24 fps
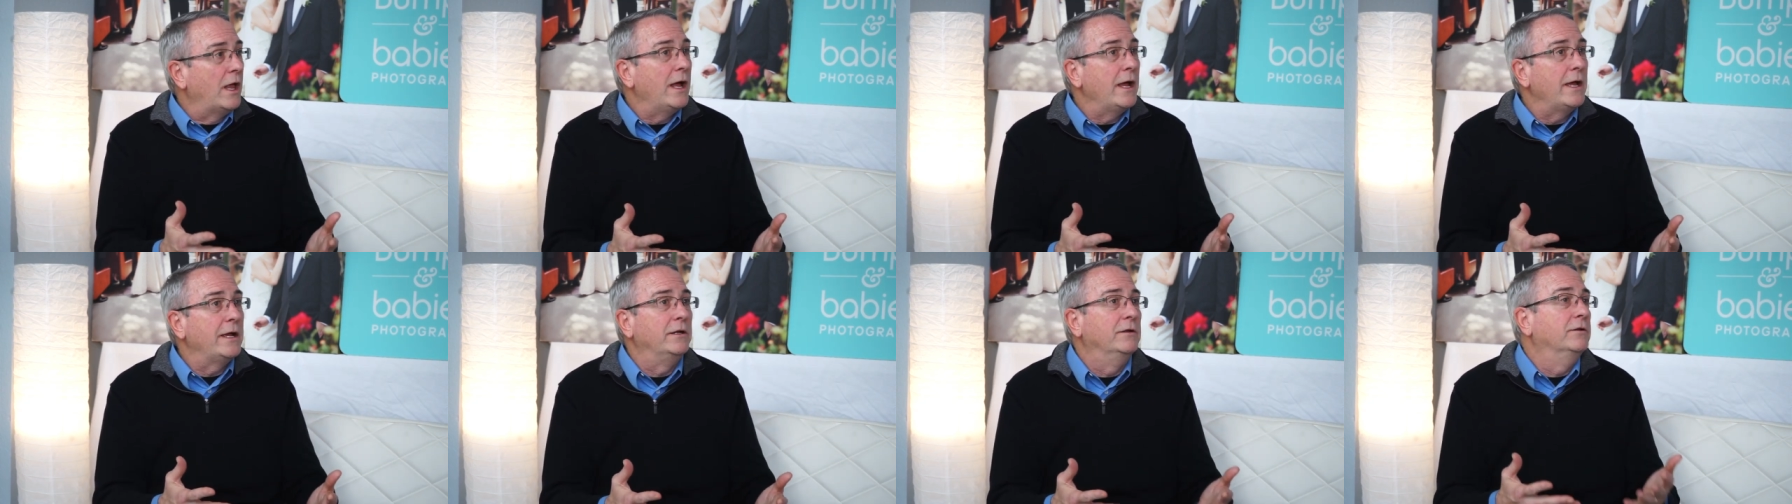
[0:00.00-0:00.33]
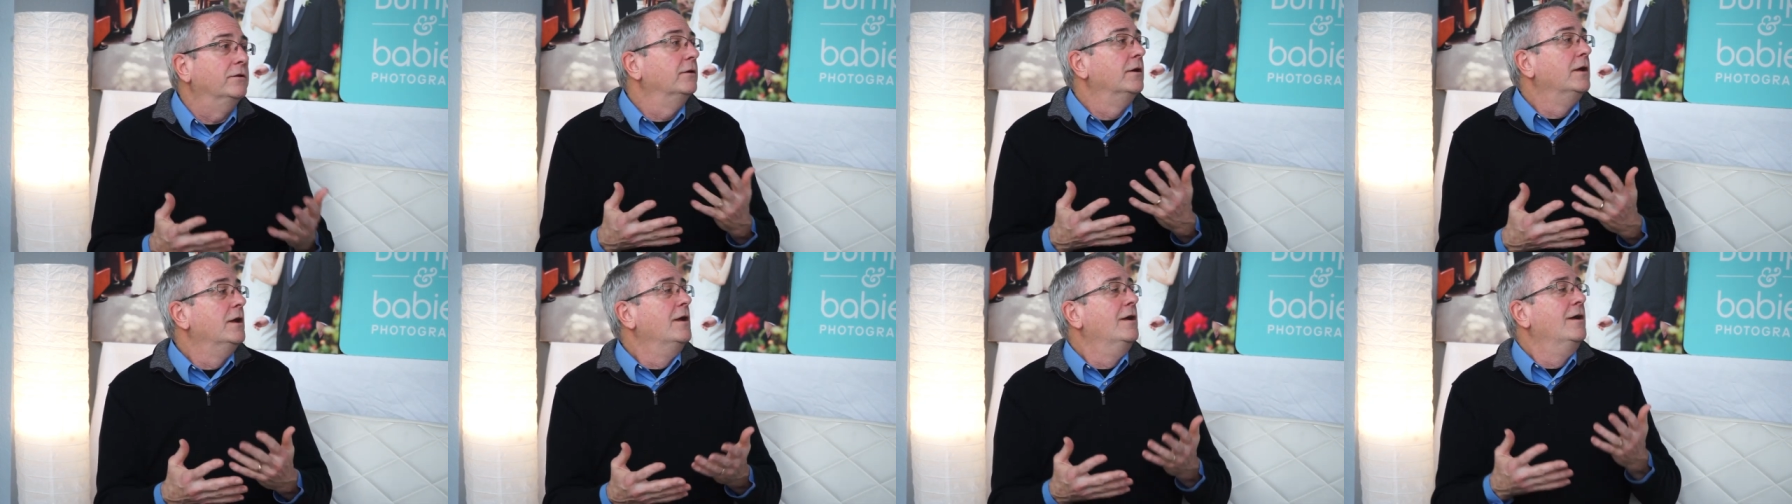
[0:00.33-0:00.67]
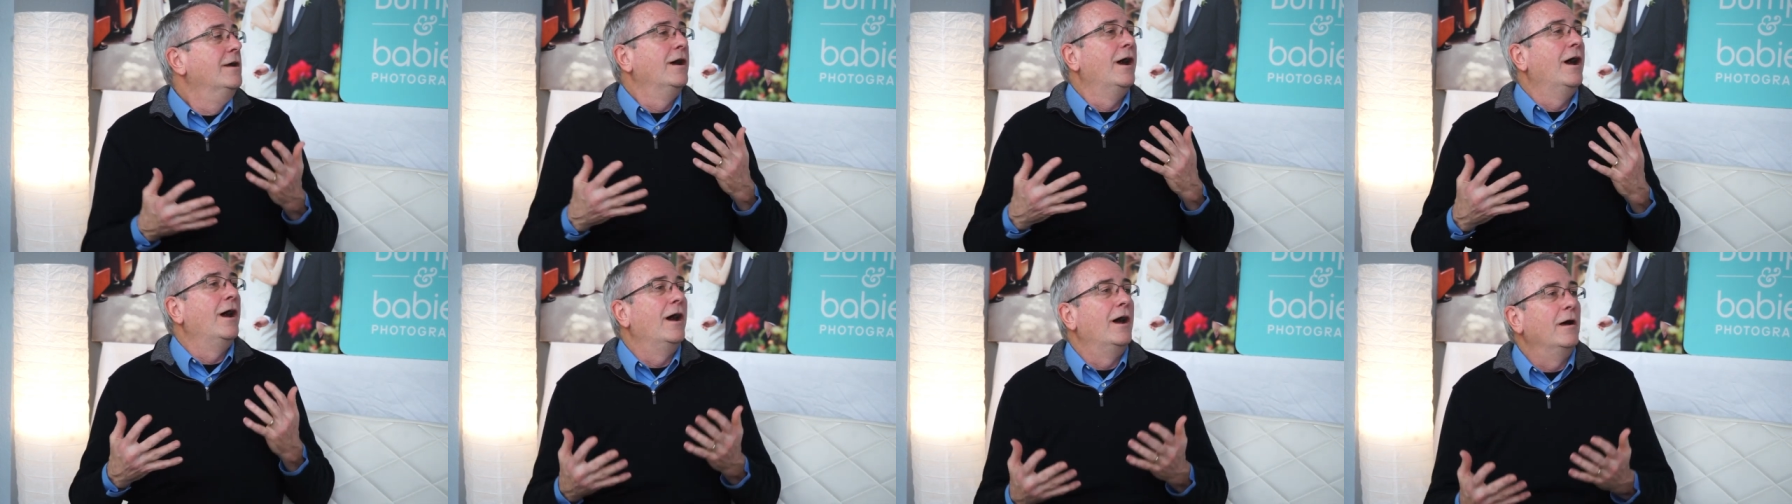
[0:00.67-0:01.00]
blind.
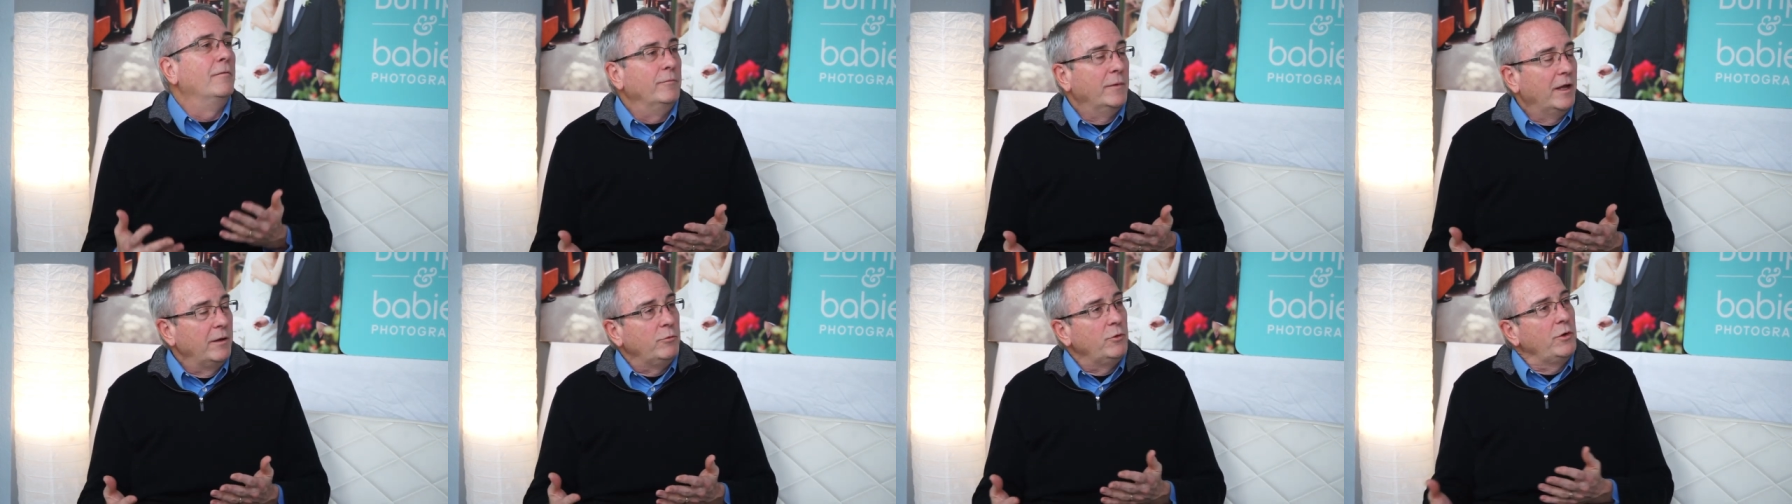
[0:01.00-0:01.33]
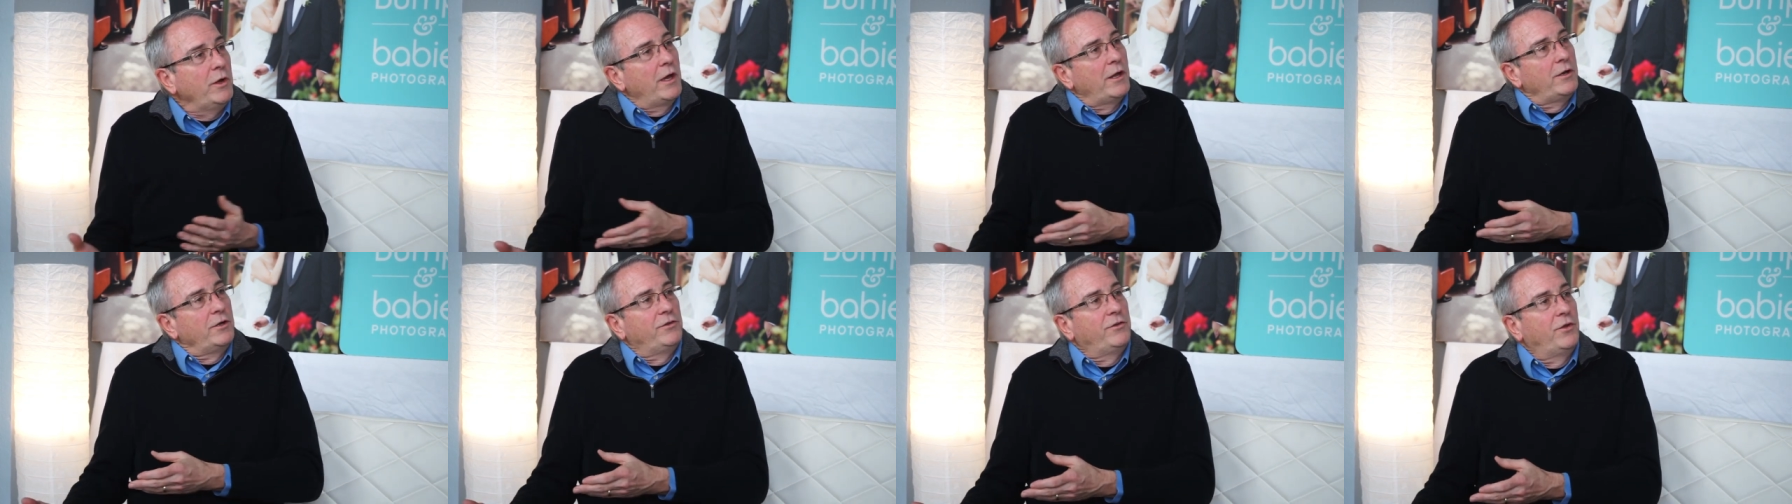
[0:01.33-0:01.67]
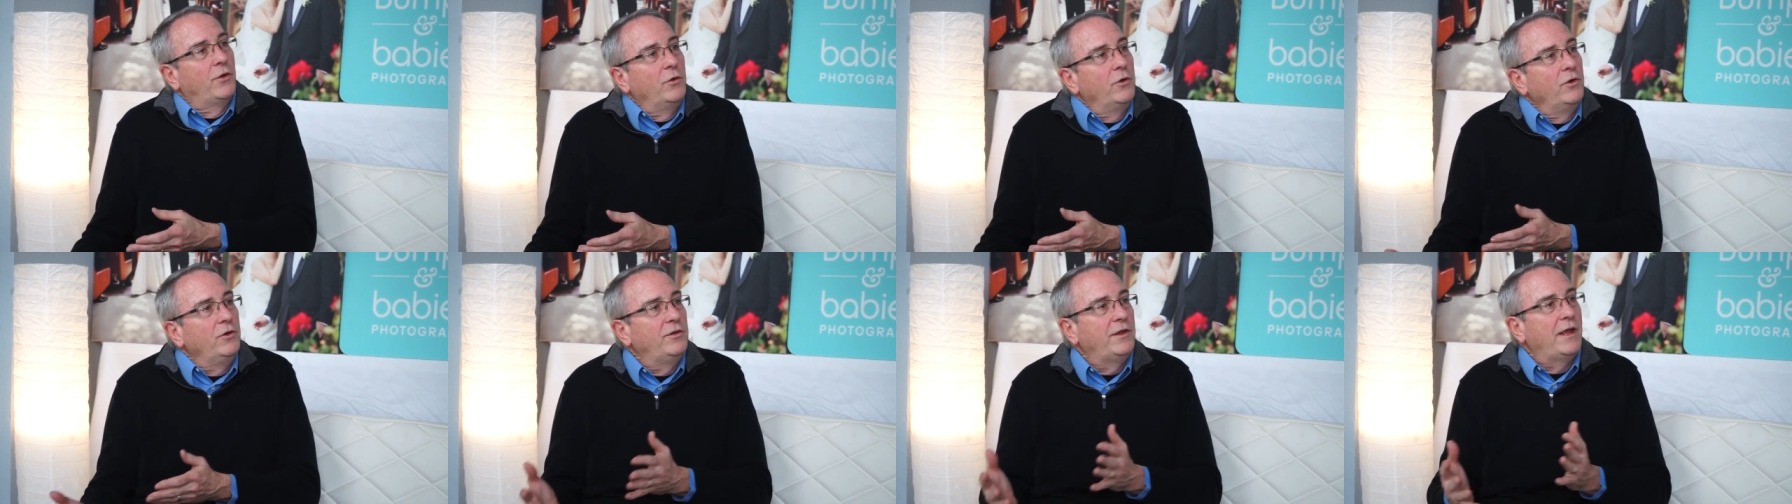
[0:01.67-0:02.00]
Uh, maybe we ought
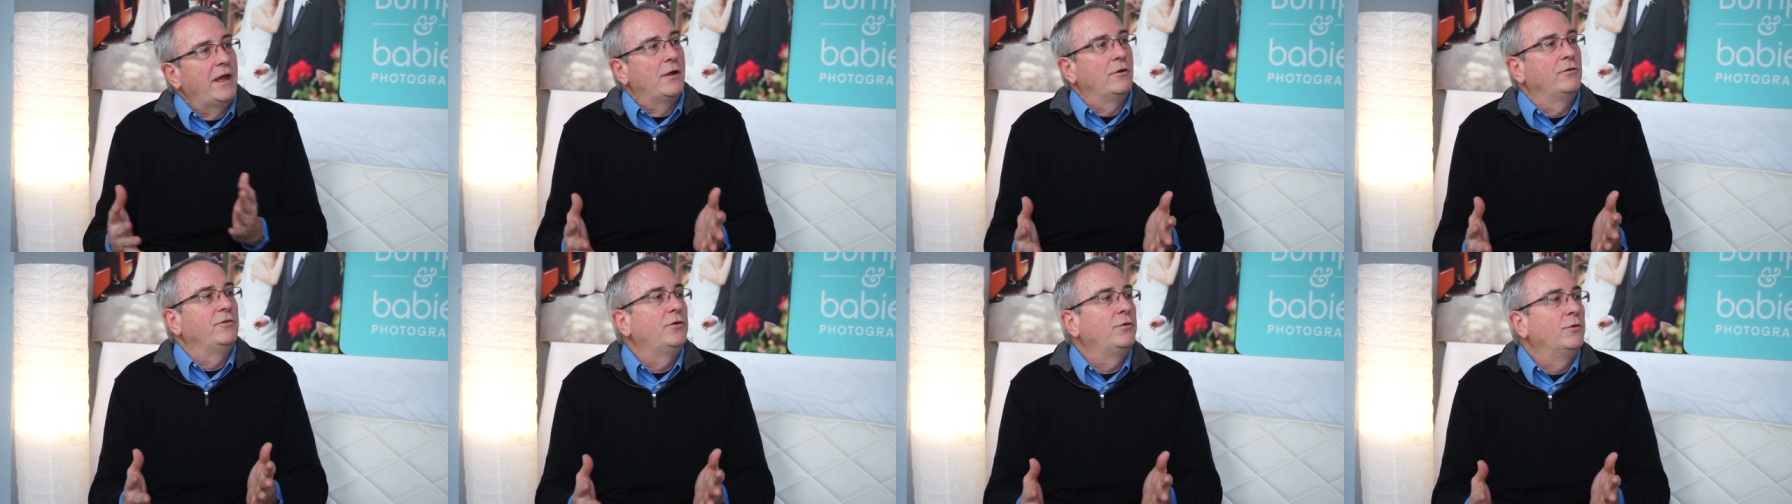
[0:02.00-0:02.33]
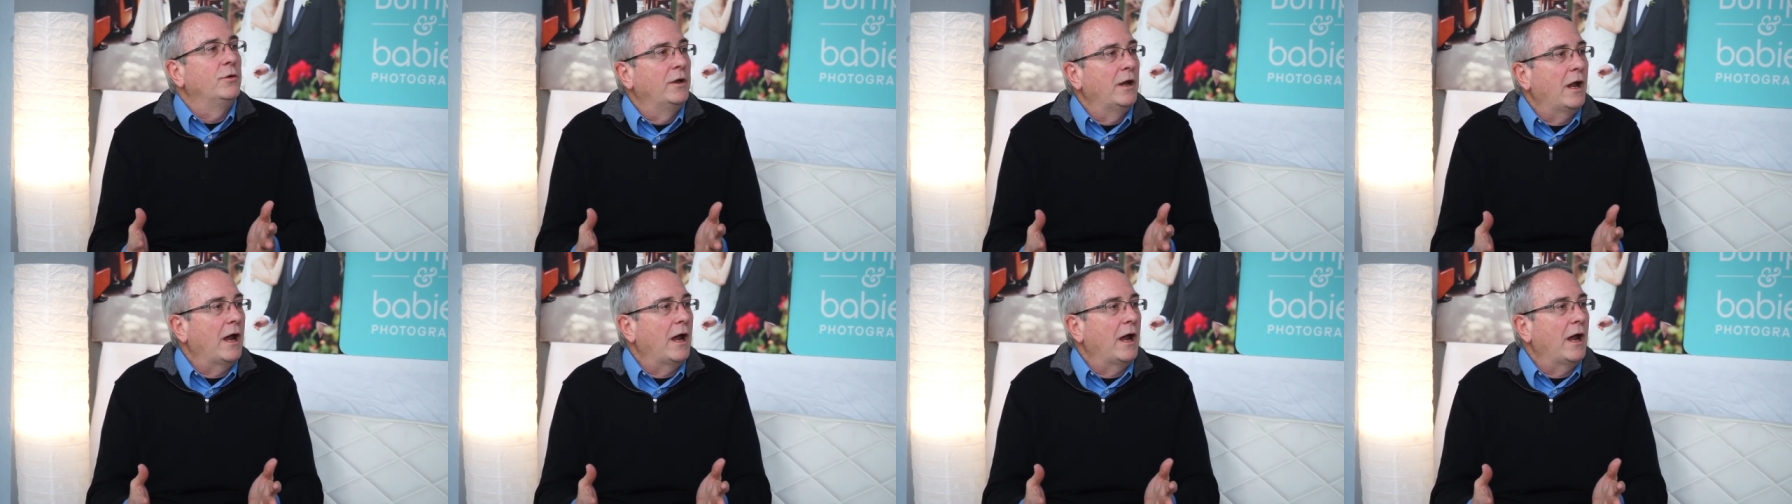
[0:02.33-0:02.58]
to tone it down